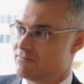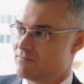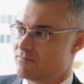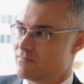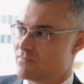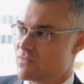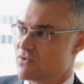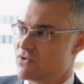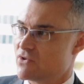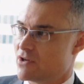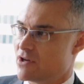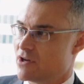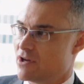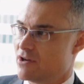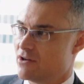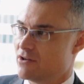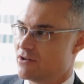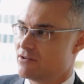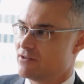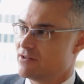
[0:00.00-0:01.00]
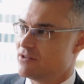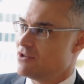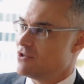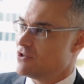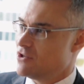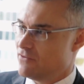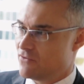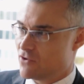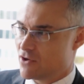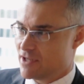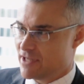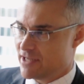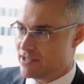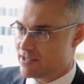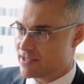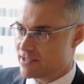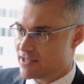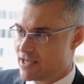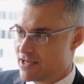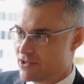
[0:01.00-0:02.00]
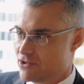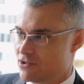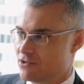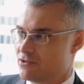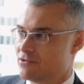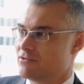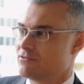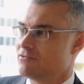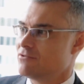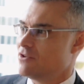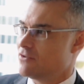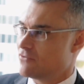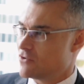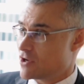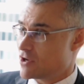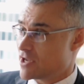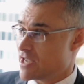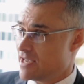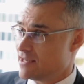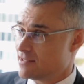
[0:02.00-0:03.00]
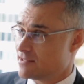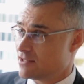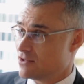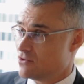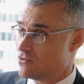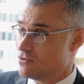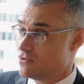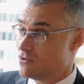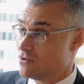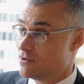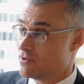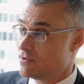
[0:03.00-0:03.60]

So you've got legislation, you've got case law,